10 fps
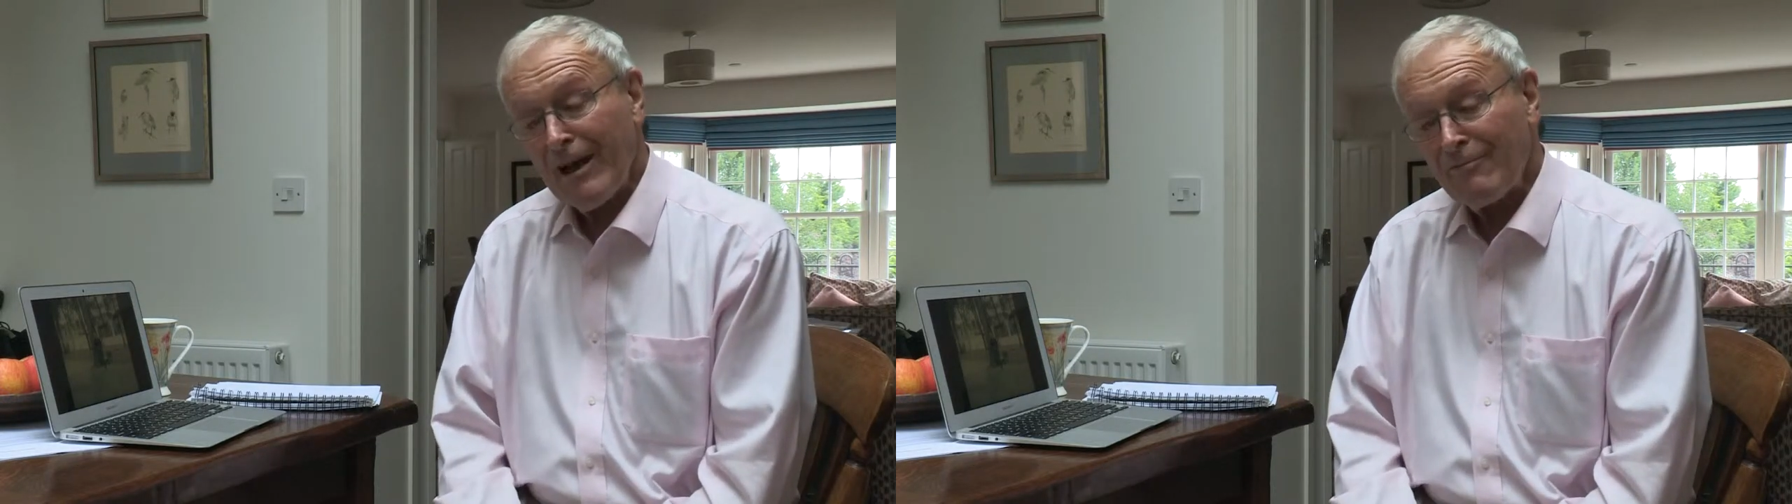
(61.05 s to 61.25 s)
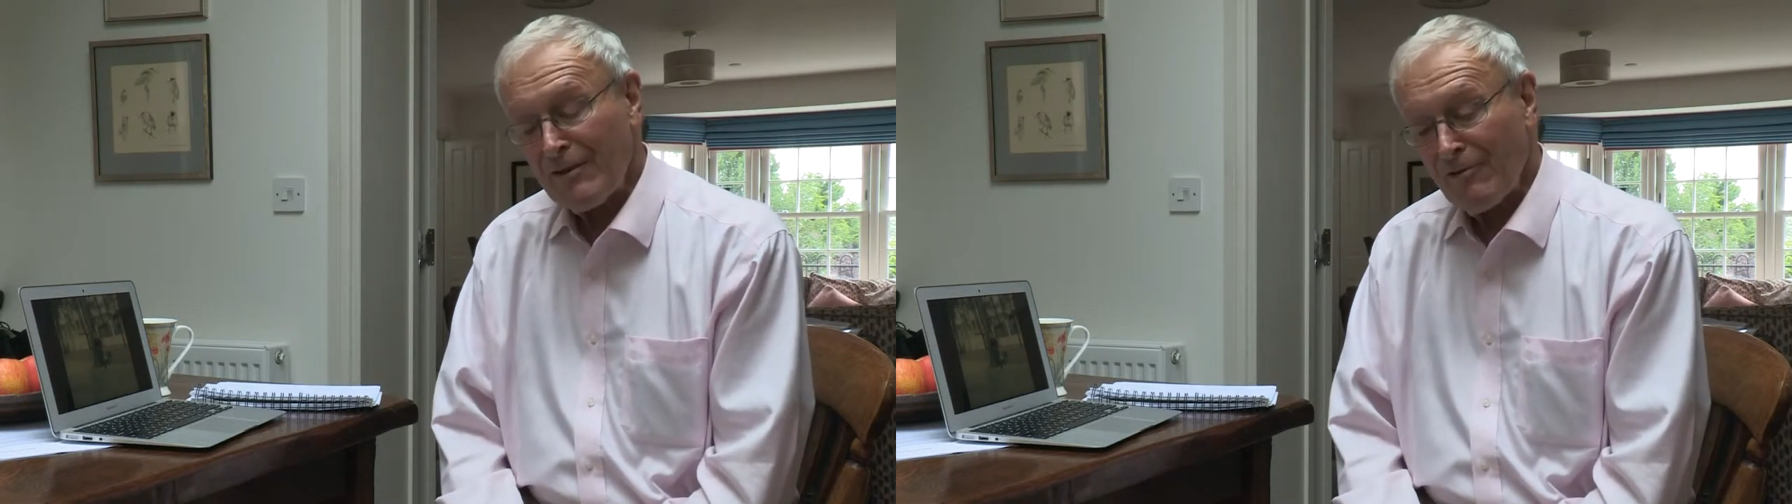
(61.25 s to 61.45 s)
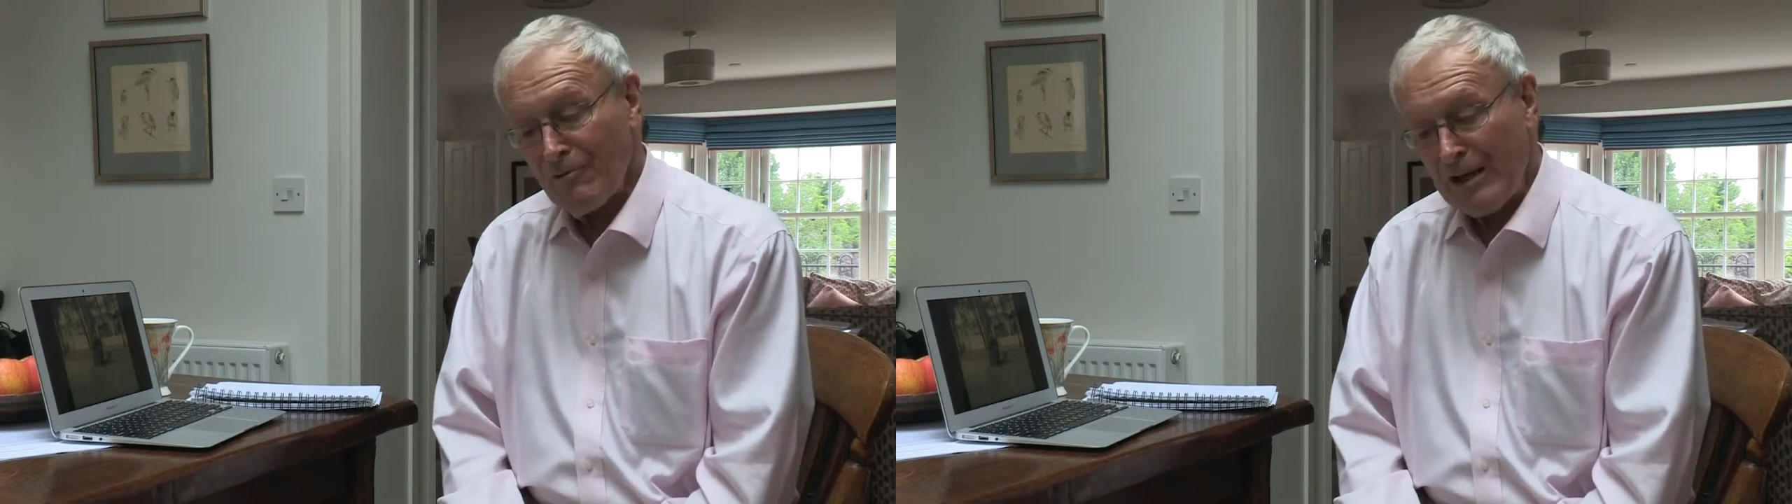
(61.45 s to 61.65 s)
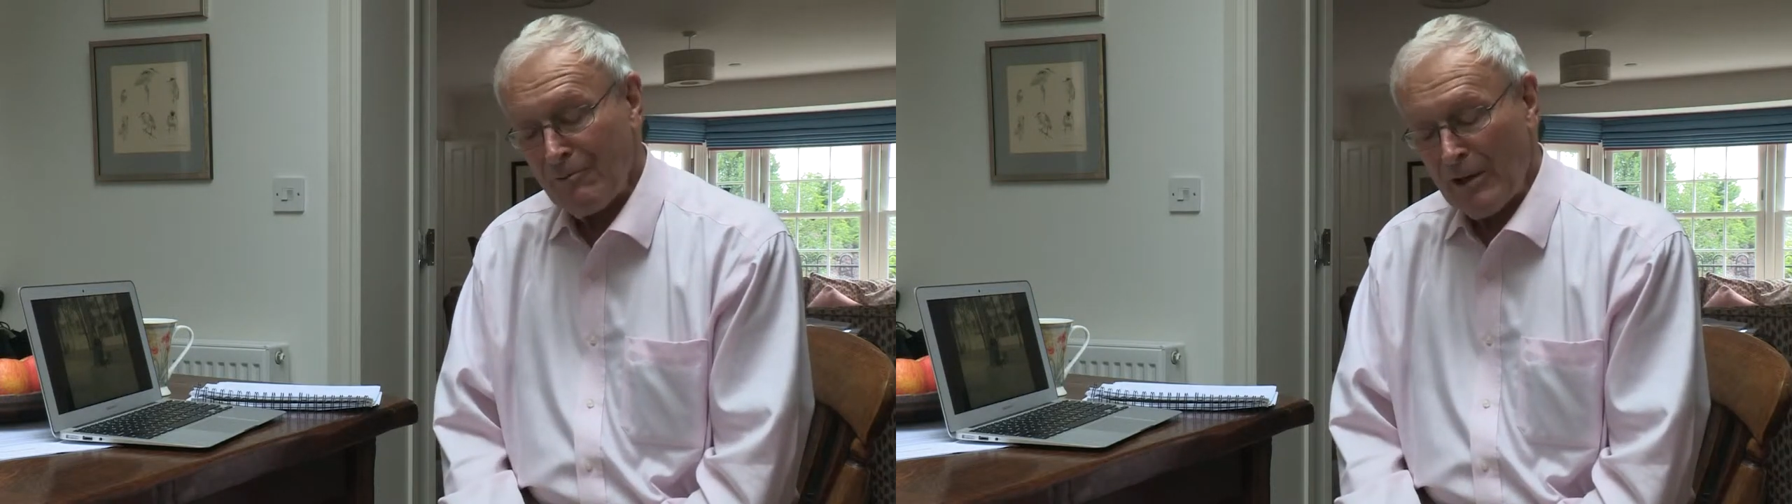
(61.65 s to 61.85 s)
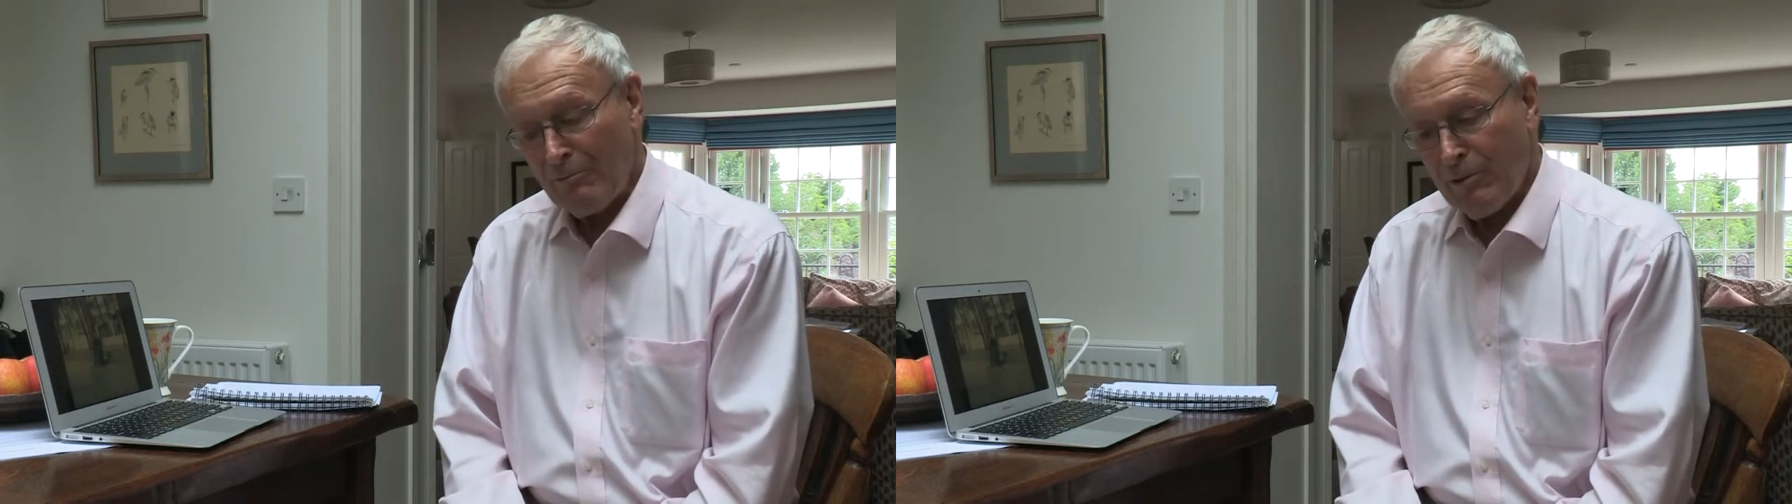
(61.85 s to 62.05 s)
I've never really
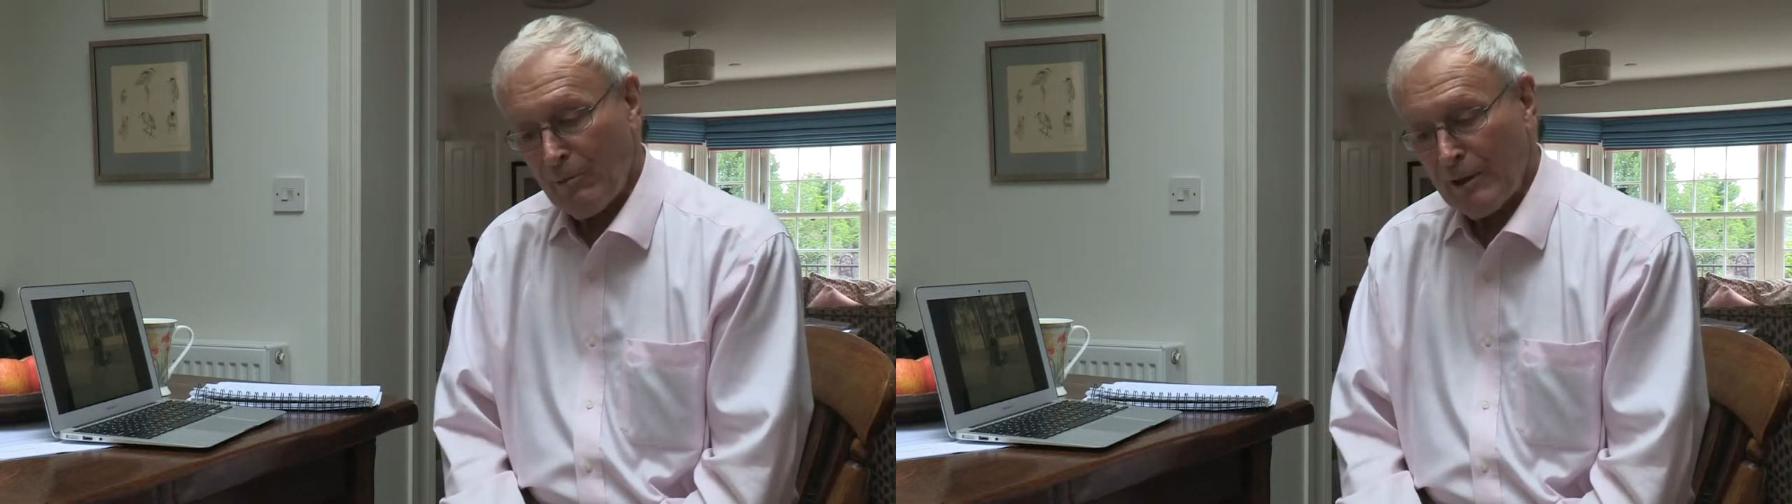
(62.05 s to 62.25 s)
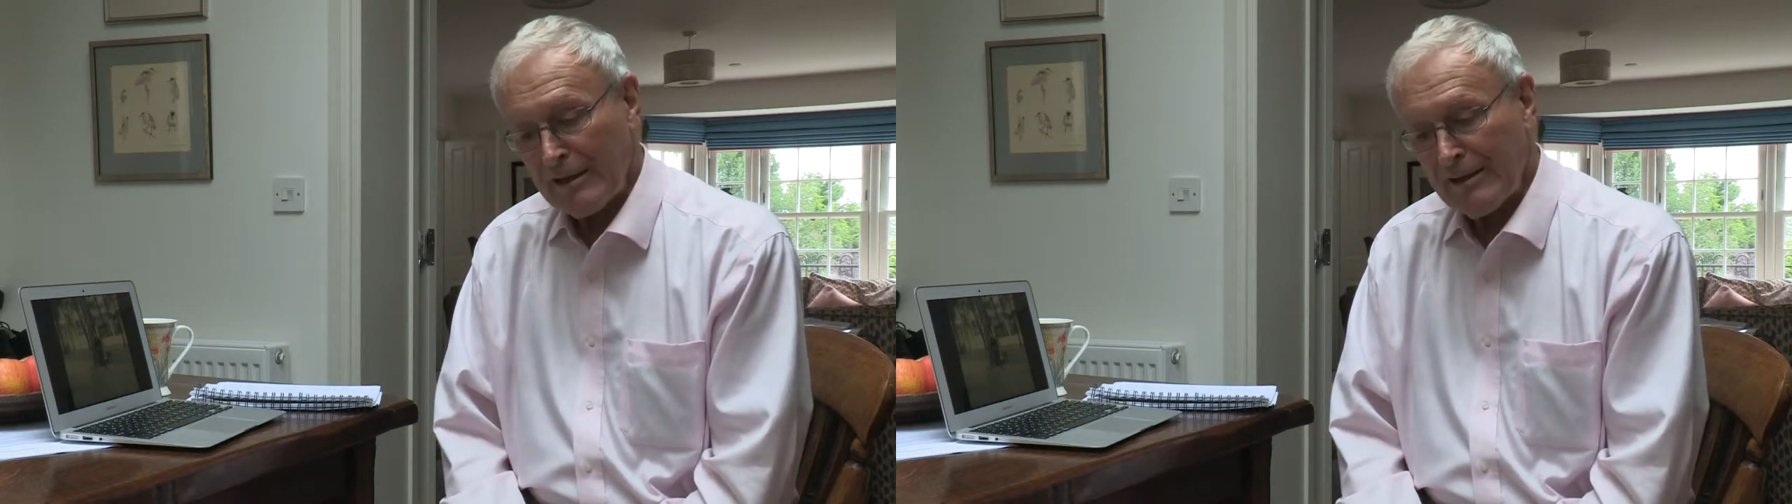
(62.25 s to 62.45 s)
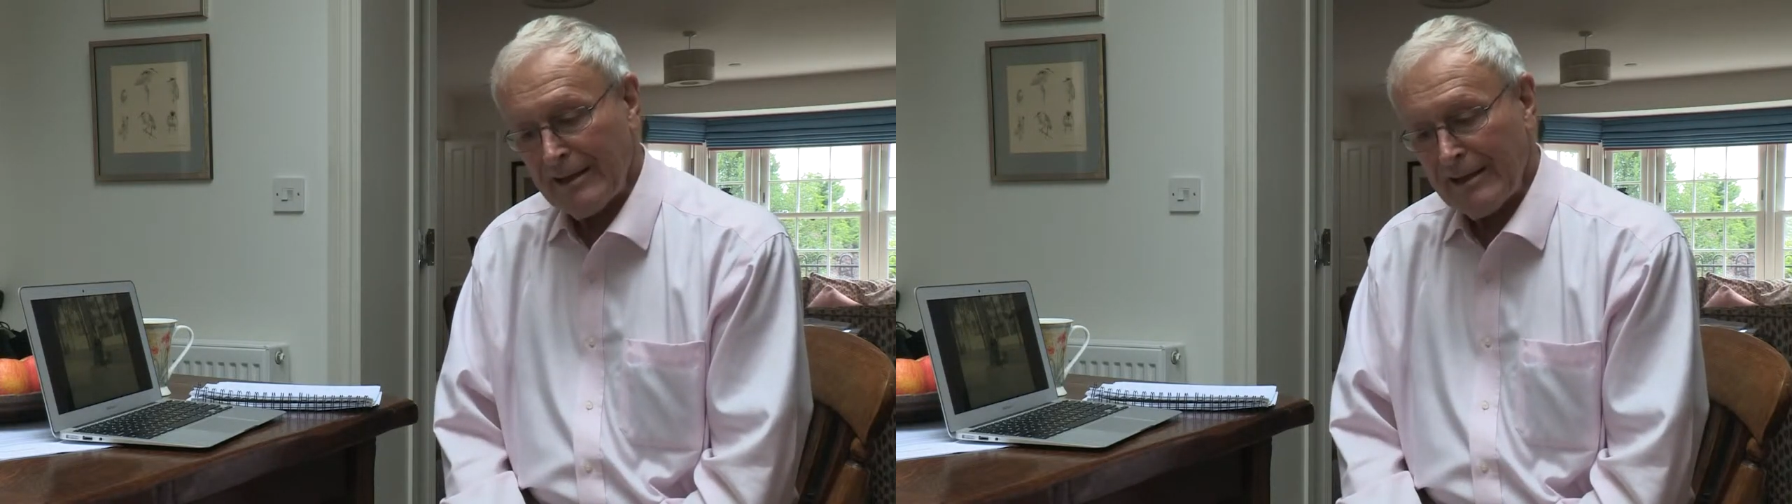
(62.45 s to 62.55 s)
made public,